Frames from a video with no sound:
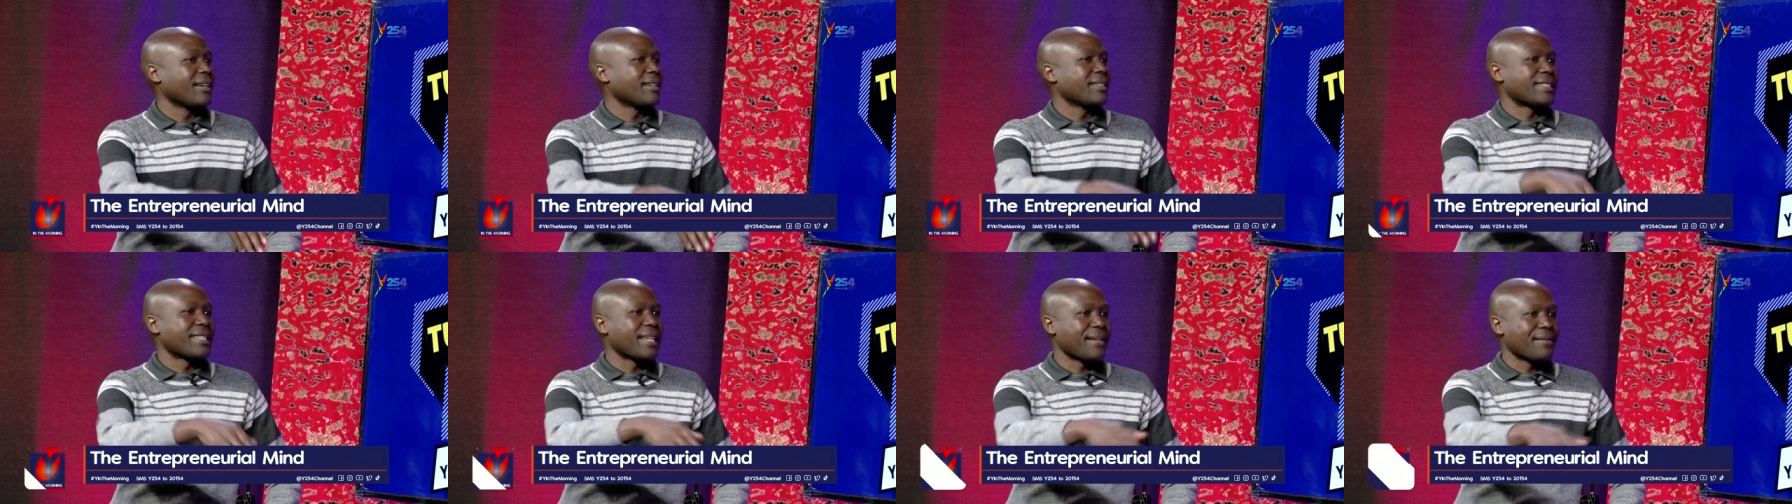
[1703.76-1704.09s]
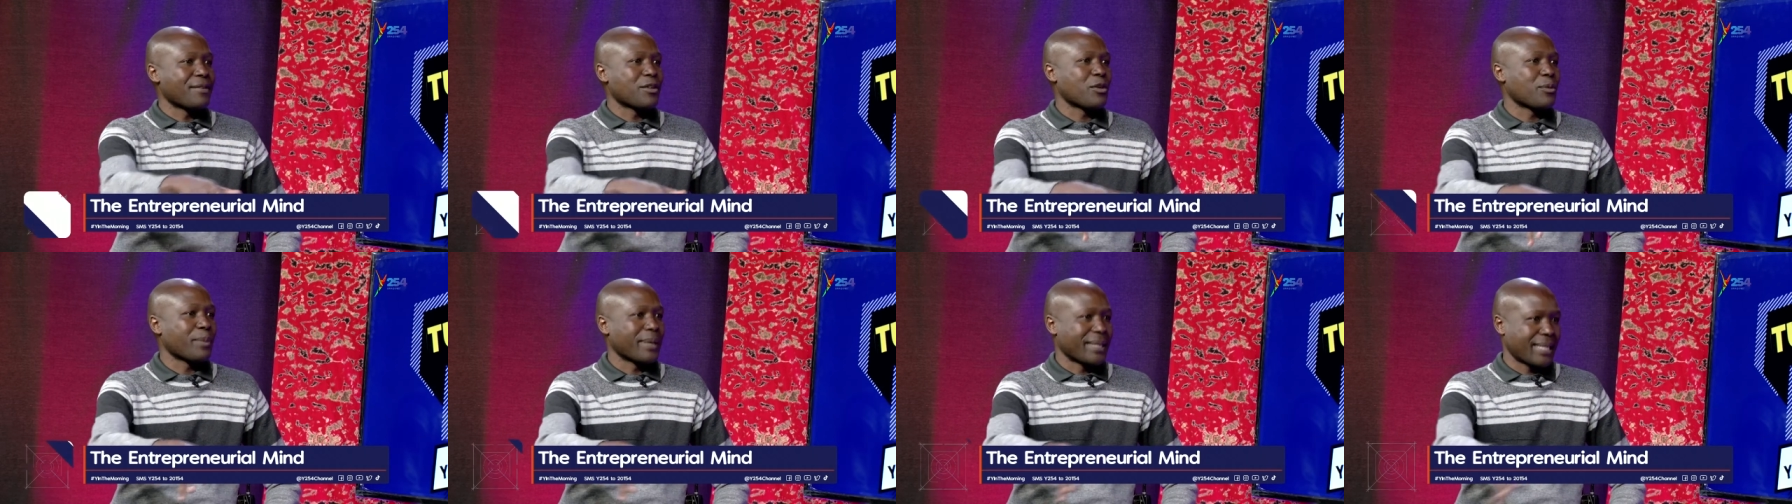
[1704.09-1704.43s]

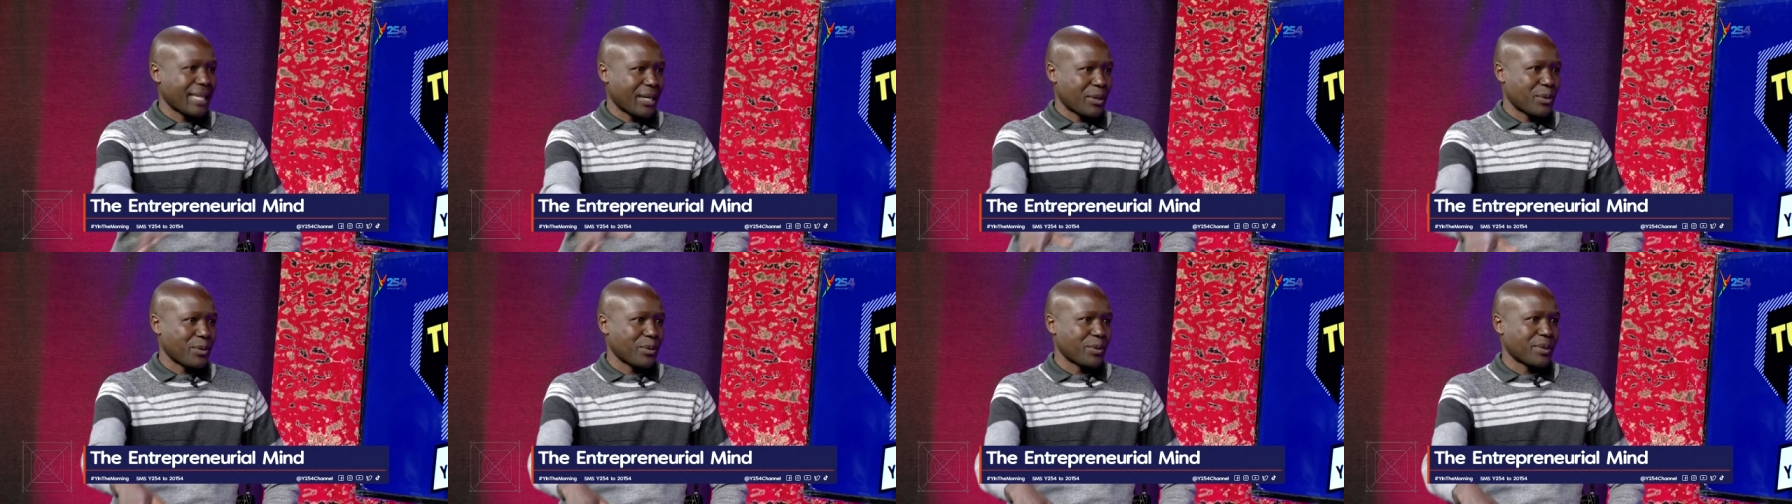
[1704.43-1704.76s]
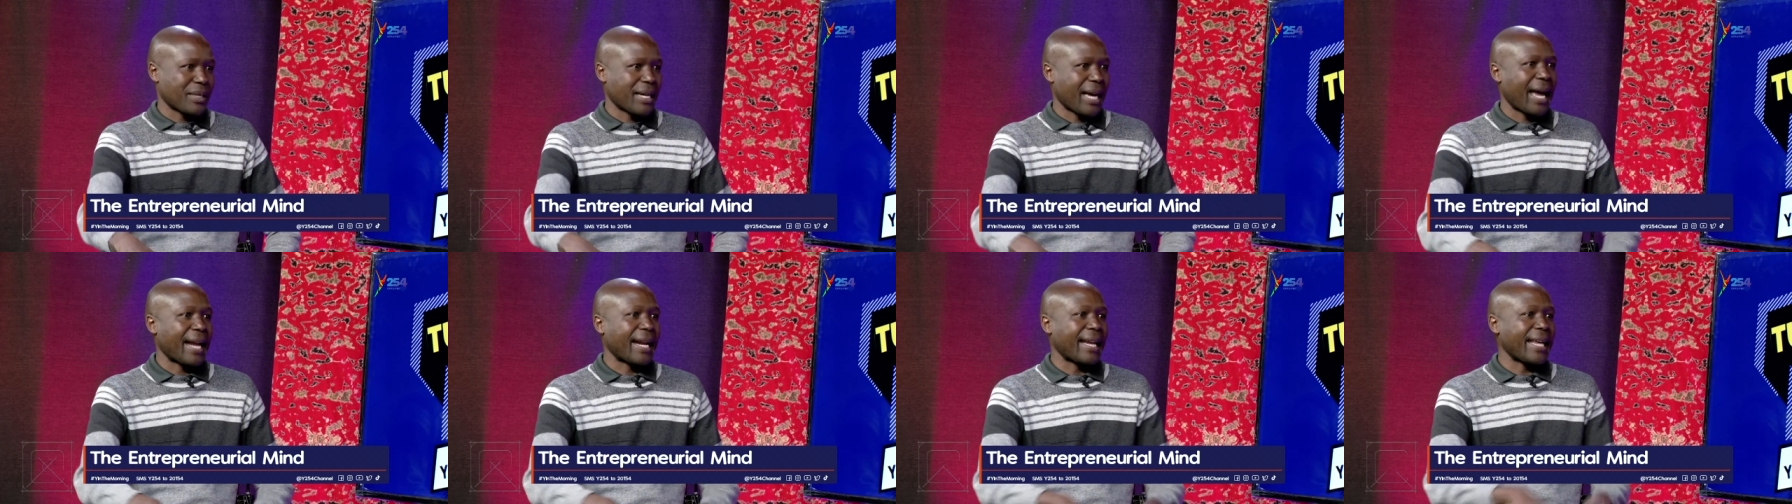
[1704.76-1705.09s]
several
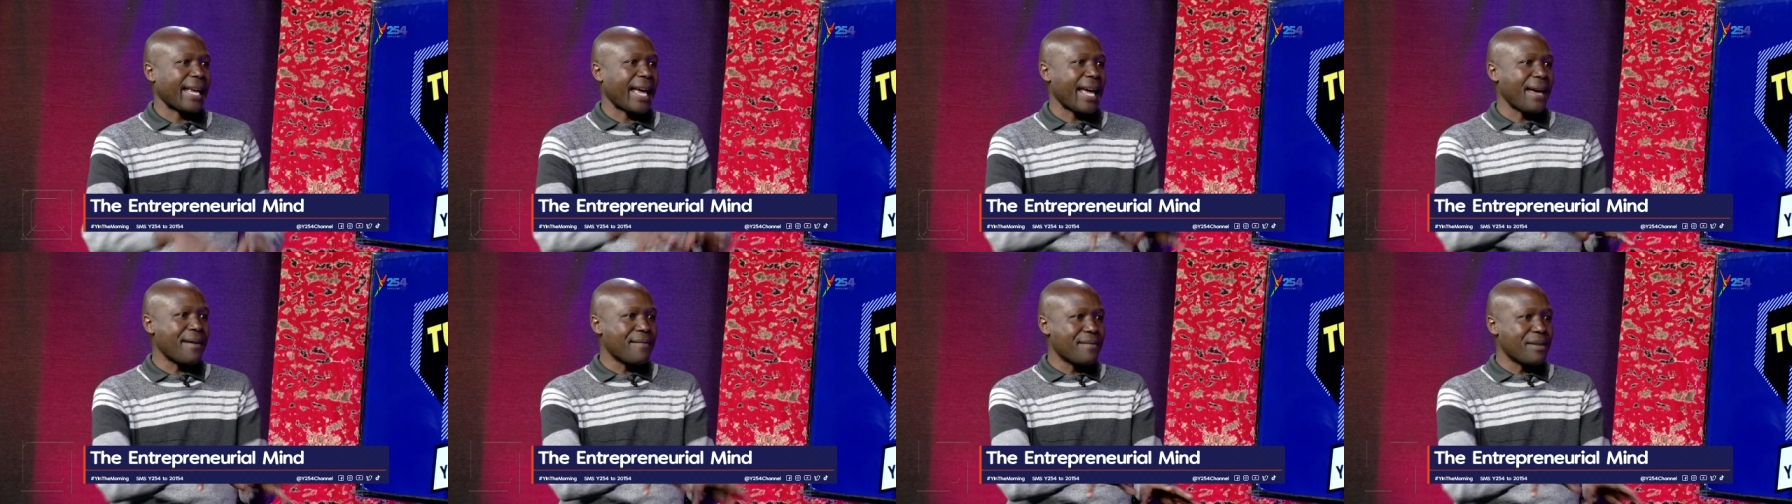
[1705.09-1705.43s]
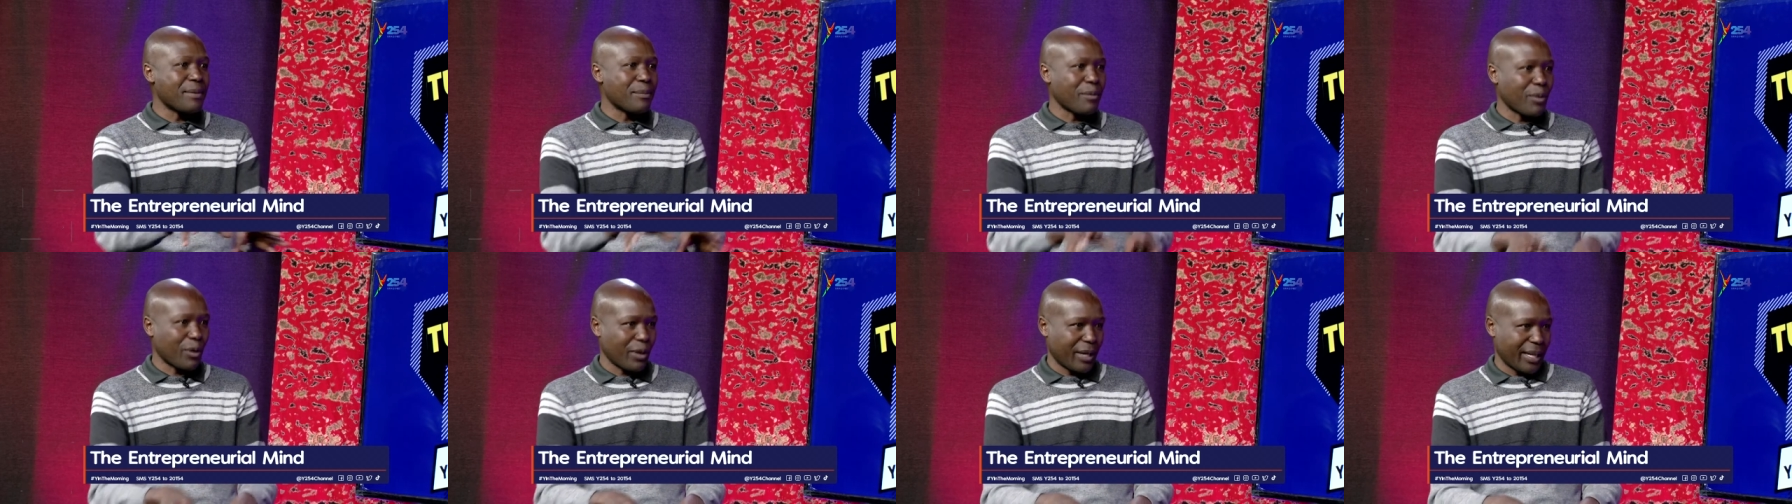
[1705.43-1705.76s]
matatus, and
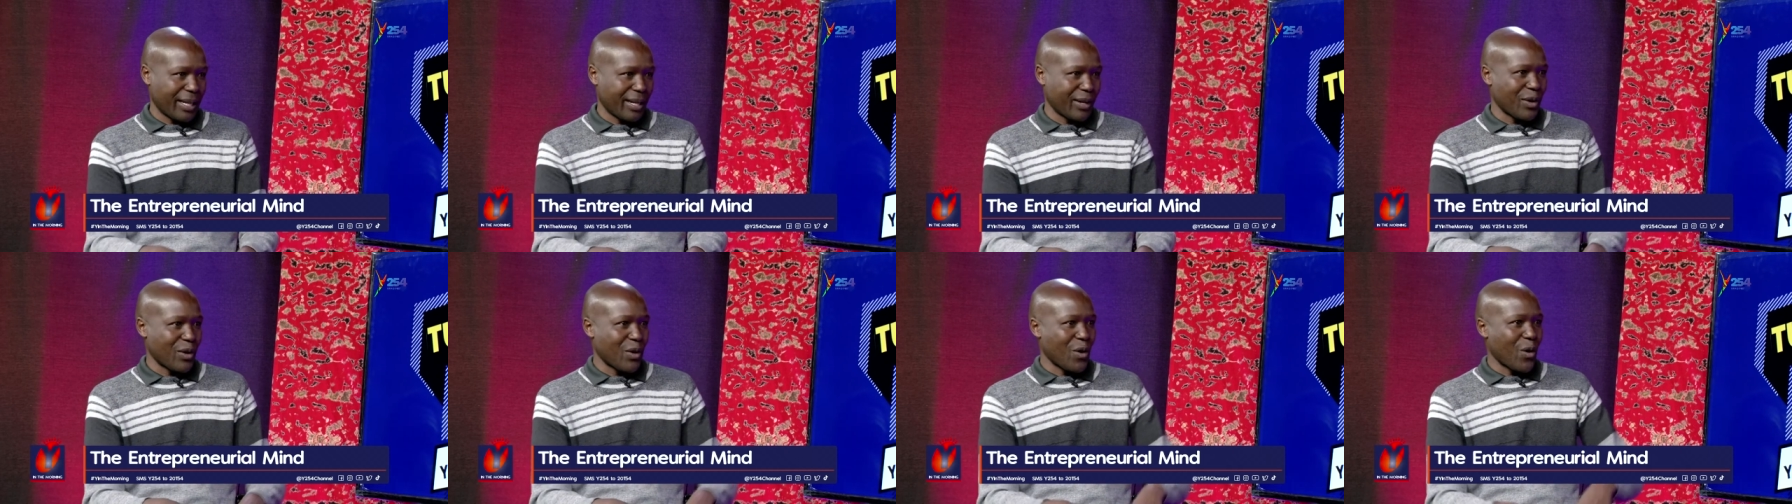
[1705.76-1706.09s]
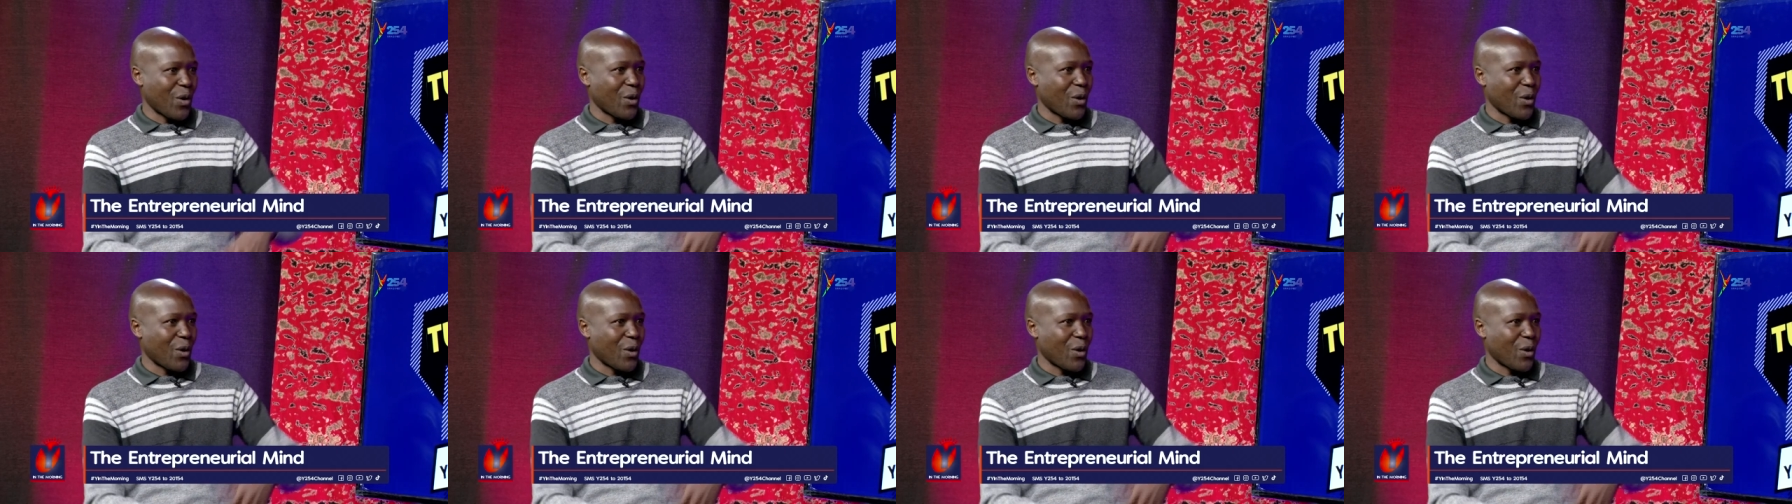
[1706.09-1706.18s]
every morning